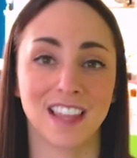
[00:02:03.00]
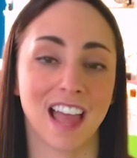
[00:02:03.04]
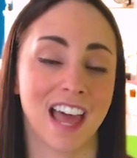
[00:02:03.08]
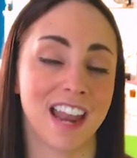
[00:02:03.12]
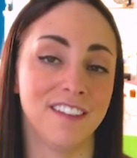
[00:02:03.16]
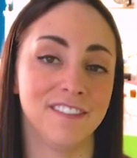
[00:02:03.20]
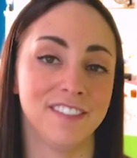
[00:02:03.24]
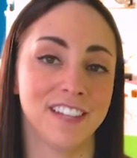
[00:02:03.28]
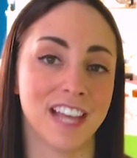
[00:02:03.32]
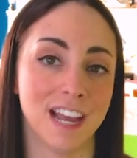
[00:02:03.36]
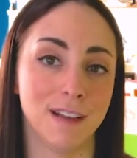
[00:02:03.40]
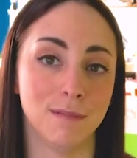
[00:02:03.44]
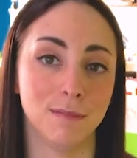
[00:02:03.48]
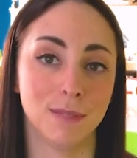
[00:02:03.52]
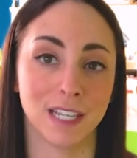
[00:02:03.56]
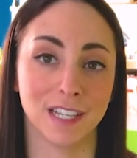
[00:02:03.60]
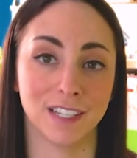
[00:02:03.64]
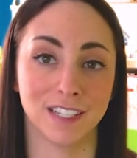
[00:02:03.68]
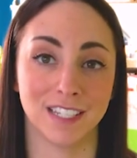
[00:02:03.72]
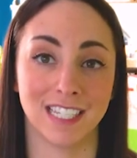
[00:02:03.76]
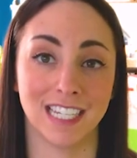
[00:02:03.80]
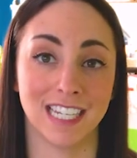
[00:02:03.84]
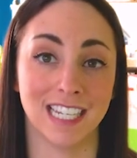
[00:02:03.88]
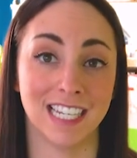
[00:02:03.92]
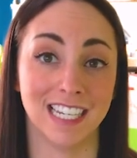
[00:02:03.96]
a lot of times
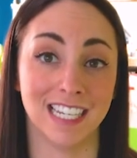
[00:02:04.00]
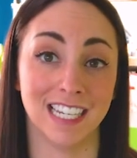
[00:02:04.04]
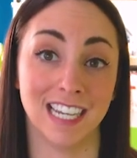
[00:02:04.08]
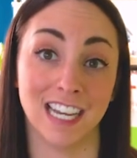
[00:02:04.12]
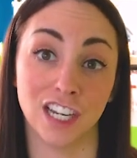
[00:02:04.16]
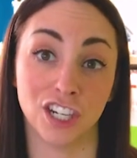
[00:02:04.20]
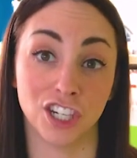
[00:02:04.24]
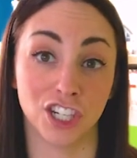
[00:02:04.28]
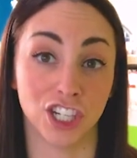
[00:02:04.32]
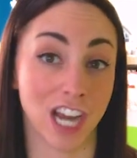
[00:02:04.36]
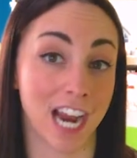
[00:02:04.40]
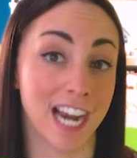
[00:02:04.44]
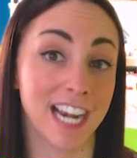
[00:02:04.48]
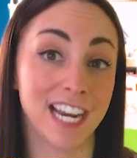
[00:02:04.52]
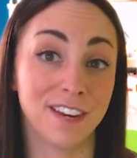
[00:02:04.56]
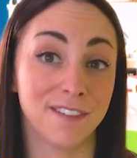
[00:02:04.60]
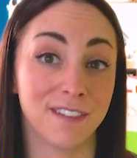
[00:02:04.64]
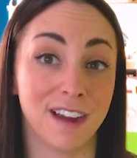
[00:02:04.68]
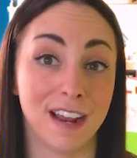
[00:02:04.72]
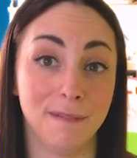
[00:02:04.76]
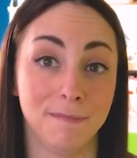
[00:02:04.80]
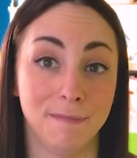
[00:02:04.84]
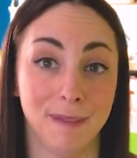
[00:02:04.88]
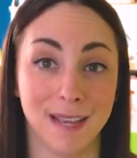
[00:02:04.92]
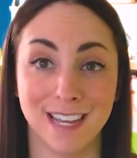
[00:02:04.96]
they'll see a shiny
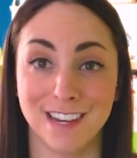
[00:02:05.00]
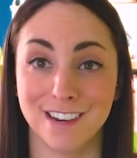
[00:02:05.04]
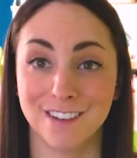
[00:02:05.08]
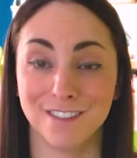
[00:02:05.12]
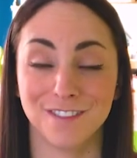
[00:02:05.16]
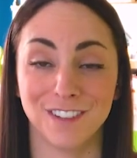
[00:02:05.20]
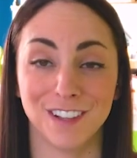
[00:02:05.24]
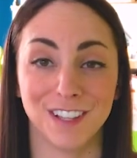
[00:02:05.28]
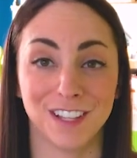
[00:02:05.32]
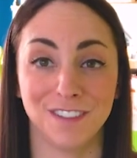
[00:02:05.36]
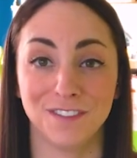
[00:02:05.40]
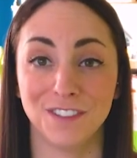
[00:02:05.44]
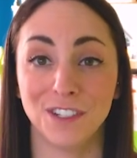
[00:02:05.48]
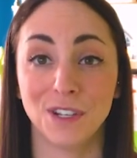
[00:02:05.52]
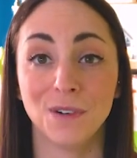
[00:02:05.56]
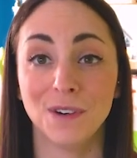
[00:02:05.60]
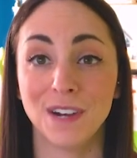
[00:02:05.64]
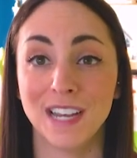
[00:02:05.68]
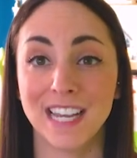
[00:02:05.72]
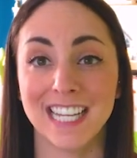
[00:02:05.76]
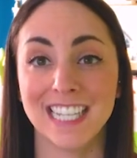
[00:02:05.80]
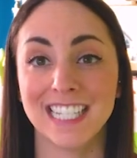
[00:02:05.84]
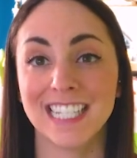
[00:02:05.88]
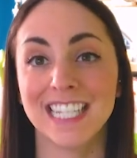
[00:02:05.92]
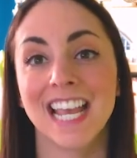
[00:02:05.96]
red bin full of
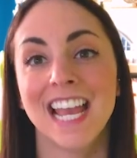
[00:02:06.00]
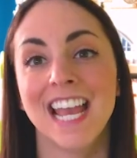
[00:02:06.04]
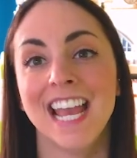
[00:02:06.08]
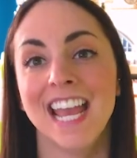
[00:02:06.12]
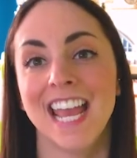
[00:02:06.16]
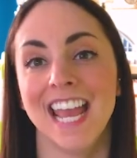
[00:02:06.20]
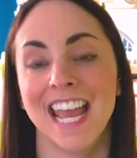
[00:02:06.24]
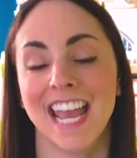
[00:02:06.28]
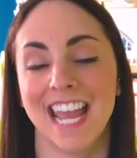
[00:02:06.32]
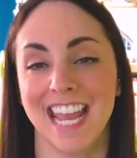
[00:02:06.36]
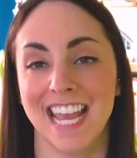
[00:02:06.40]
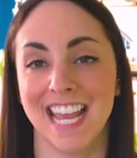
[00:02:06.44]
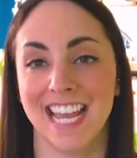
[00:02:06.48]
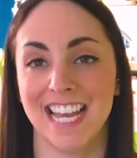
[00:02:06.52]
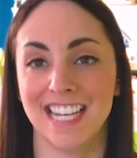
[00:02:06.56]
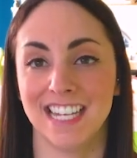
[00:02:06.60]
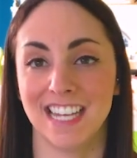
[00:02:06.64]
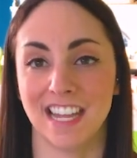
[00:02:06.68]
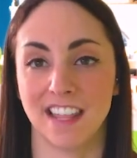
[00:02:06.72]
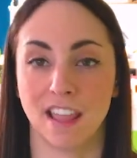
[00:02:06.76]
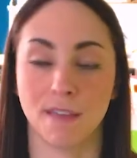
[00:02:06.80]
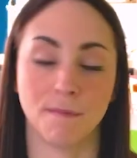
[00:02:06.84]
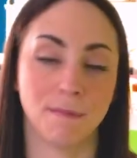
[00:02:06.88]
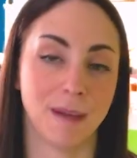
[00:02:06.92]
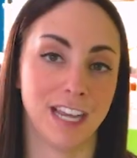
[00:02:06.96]
toys
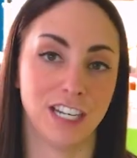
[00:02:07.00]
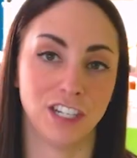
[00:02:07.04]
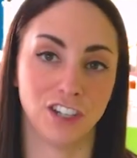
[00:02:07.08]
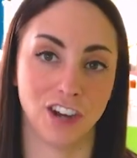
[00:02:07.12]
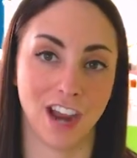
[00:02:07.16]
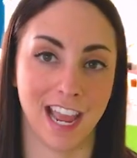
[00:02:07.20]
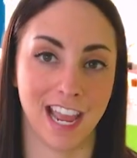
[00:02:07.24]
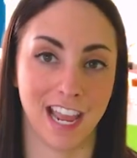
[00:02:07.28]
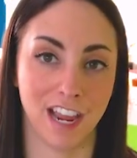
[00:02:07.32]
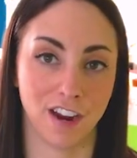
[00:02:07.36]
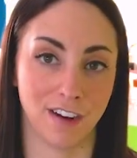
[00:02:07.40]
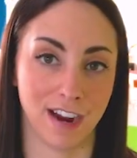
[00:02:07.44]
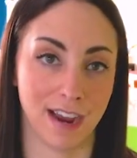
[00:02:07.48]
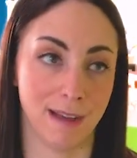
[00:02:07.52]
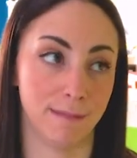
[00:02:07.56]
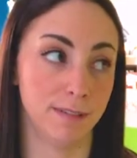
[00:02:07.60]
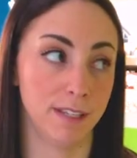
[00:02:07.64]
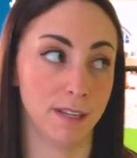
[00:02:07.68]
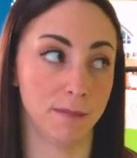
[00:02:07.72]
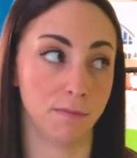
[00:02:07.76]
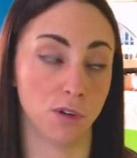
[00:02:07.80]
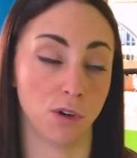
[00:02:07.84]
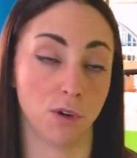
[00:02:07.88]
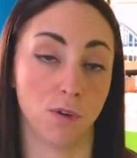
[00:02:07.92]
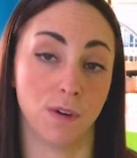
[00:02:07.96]
and they might try and grab
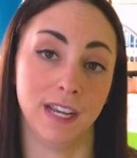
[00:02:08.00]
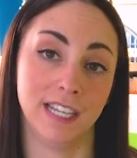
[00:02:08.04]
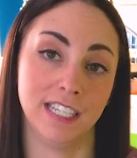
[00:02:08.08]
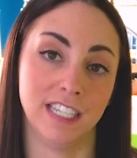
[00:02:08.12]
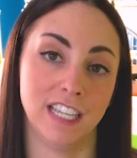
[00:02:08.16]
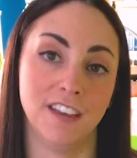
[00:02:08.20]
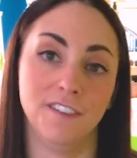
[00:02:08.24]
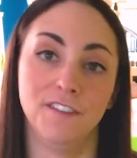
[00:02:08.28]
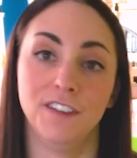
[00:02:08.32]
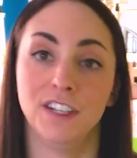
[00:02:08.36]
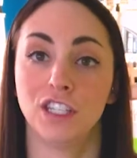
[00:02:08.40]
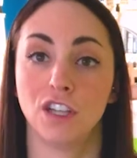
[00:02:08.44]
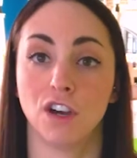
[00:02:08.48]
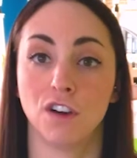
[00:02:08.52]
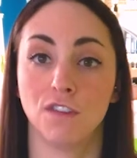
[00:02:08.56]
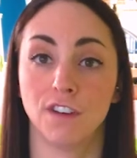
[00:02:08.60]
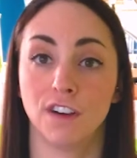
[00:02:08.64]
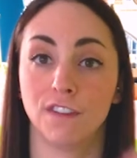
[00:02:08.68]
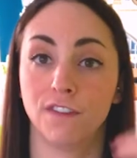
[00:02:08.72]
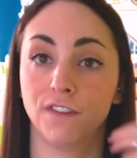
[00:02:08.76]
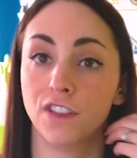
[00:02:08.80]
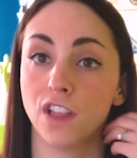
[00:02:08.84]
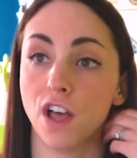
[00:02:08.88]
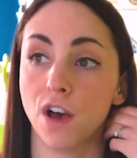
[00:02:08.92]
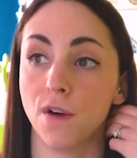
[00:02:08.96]
some toys if it's
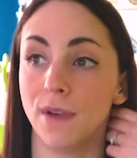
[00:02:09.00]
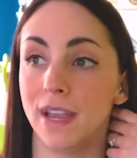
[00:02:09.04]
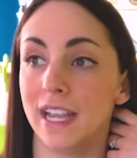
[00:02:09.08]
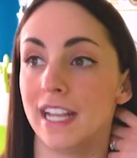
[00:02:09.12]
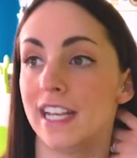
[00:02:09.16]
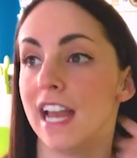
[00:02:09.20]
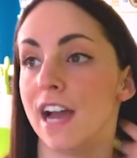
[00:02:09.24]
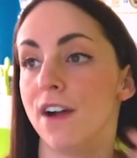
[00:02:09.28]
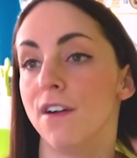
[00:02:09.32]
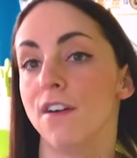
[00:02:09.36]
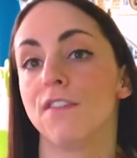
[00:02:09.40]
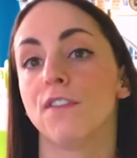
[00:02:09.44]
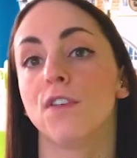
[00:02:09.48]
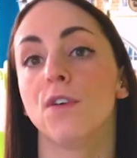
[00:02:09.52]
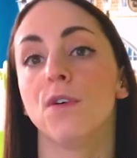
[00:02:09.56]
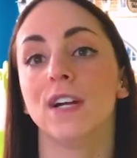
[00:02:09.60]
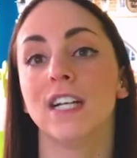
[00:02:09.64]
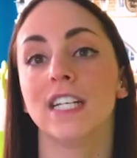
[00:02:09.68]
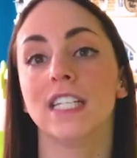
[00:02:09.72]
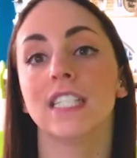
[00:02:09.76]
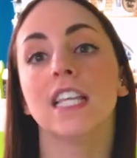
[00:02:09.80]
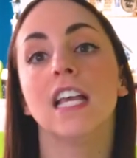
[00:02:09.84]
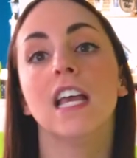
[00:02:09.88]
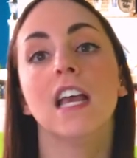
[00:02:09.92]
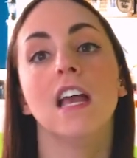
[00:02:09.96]
overflowing. Now, of
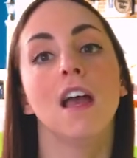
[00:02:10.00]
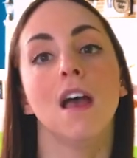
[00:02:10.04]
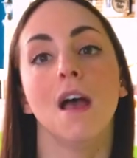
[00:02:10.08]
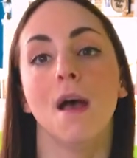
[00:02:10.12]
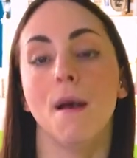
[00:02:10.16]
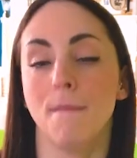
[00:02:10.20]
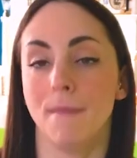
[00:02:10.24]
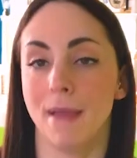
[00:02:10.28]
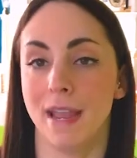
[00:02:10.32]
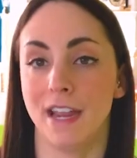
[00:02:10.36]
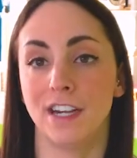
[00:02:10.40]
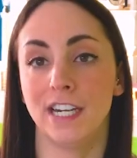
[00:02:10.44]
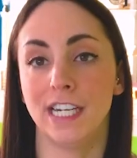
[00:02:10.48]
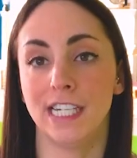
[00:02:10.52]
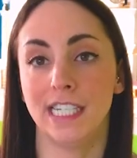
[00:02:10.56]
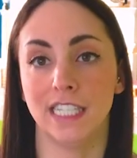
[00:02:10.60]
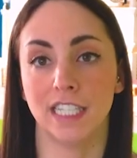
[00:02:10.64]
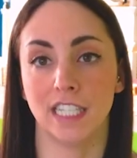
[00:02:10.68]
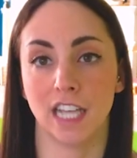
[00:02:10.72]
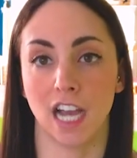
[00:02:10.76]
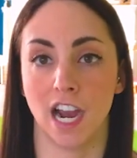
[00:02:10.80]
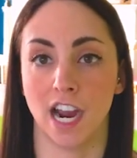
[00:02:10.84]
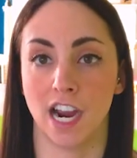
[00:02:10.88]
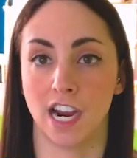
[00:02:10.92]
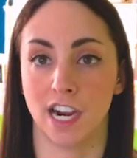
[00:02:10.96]
course,
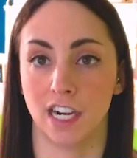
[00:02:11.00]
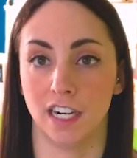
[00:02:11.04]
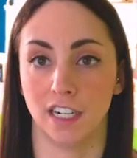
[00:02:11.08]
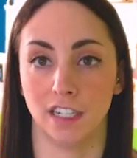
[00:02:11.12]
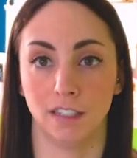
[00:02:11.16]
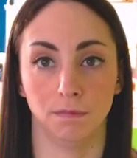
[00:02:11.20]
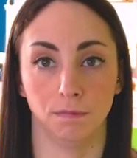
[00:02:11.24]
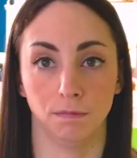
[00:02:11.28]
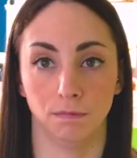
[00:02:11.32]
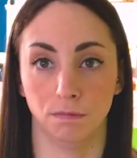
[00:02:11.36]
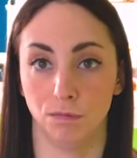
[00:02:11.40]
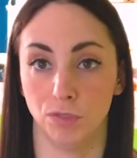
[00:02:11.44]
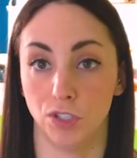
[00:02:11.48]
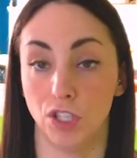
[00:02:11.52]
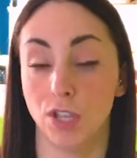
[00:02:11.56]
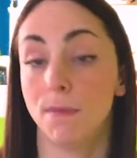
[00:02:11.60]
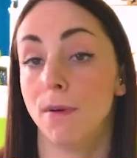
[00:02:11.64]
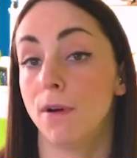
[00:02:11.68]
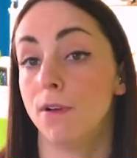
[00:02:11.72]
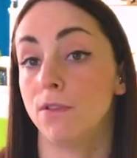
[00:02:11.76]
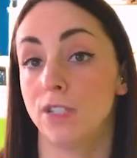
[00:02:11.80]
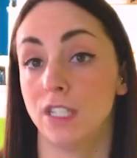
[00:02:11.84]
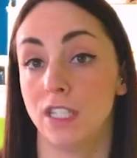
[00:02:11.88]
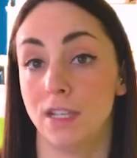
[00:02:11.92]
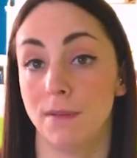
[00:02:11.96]
parents are
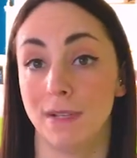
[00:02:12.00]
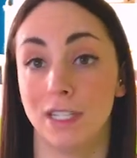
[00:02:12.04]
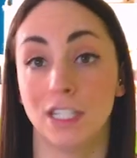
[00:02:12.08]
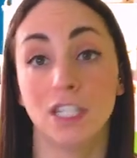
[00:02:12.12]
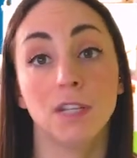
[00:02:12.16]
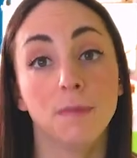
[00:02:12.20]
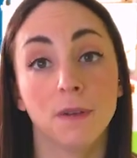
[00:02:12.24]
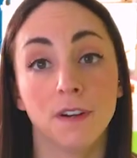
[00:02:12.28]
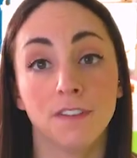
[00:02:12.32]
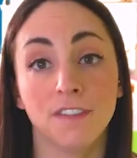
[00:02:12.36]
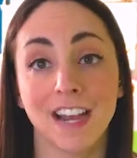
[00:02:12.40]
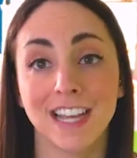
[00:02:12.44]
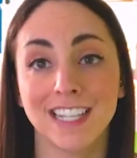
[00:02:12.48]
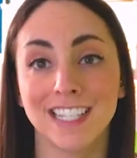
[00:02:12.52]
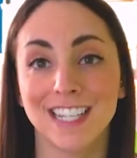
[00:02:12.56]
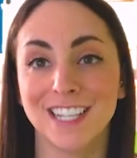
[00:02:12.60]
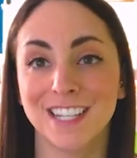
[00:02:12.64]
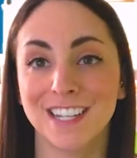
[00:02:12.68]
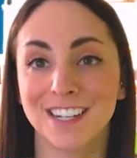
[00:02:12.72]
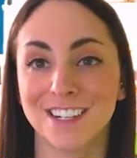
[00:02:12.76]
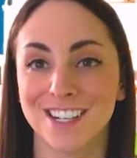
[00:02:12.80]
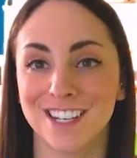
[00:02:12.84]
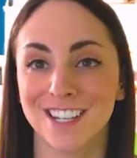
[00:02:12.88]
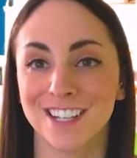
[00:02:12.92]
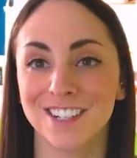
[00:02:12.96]
supposed to be
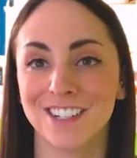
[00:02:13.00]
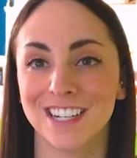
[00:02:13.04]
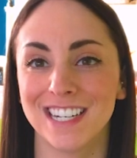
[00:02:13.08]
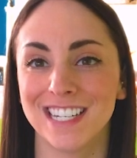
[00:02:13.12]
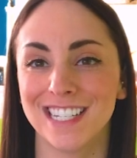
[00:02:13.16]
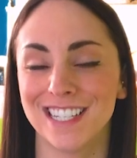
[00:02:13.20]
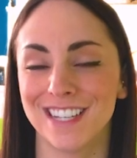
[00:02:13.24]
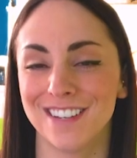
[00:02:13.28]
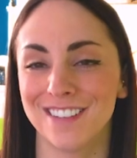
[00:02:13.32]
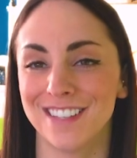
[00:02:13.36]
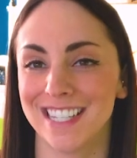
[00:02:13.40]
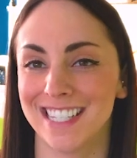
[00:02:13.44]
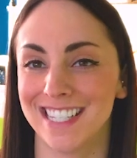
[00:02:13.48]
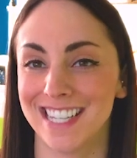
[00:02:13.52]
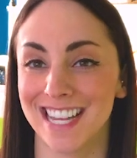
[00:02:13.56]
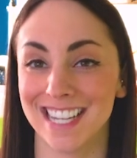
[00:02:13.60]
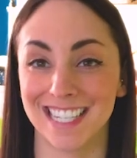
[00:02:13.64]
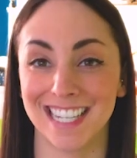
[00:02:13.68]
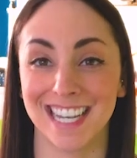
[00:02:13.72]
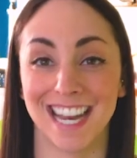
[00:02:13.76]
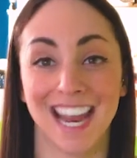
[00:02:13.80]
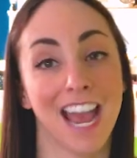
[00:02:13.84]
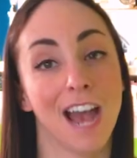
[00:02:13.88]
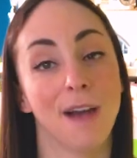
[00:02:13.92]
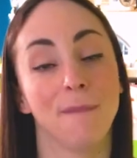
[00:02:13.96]
supervising their children, so this
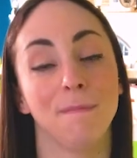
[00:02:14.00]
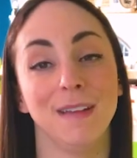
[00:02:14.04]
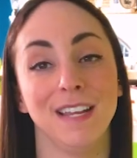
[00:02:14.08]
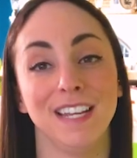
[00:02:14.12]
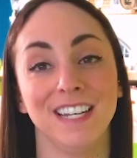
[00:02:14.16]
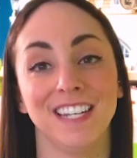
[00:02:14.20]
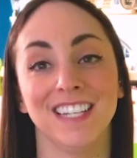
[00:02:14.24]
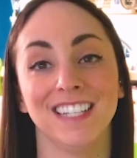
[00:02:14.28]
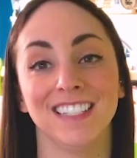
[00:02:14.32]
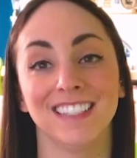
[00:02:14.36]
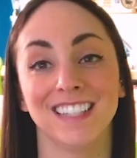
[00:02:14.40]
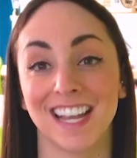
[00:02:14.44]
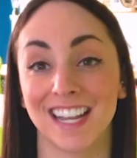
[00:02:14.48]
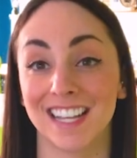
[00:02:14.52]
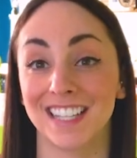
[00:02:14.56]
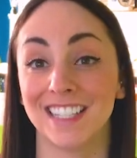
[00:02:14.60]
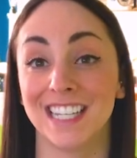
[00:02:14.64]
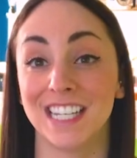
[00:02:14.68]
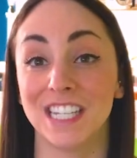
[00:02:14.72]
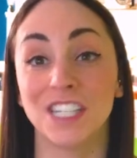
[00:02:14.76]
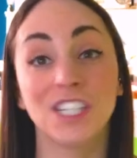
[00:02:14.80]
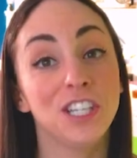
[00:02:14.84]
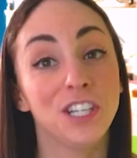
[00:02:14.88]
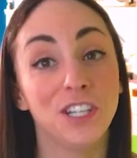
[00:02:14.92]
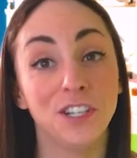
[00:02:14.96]
doesn't happen,
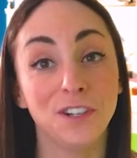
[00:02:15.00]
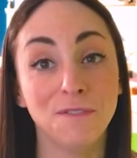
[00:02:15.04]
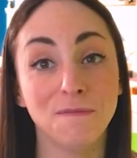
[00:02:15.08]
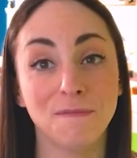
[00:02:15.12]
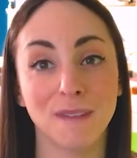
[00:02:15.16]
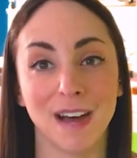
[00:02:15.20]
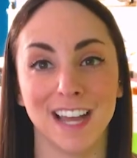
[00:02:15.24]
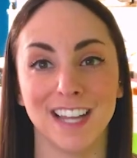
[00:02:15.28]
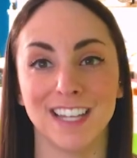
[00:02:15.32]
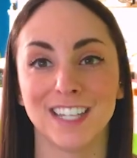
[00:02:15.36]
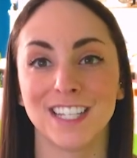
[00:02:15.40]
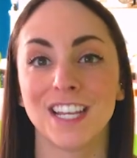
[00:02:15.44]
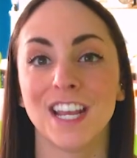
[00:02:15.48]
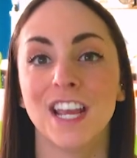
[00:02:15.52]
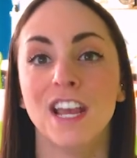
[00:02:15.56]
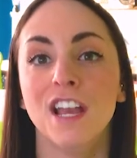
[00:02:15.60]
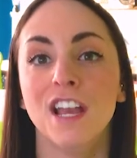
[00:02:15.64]
luckily, too much,